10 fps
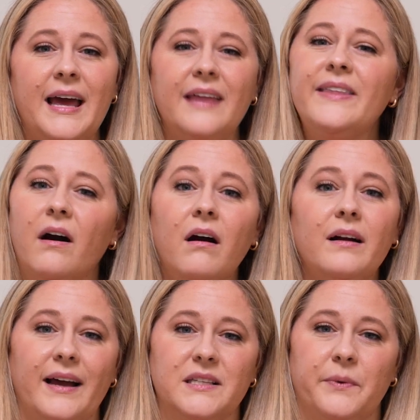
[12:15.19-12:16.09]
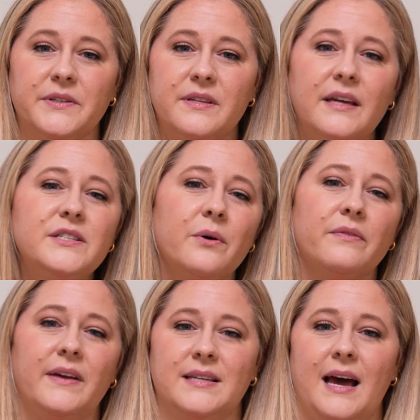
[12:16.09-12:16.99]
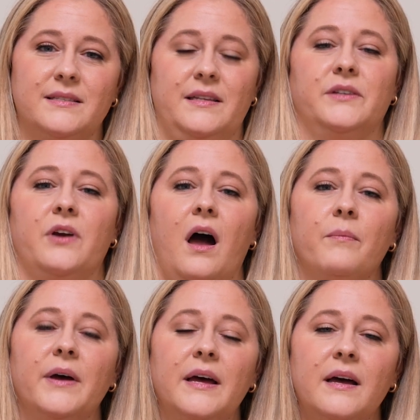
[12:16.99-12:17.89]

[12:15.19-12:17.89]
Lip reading: and they are experts and they do a fantastic job.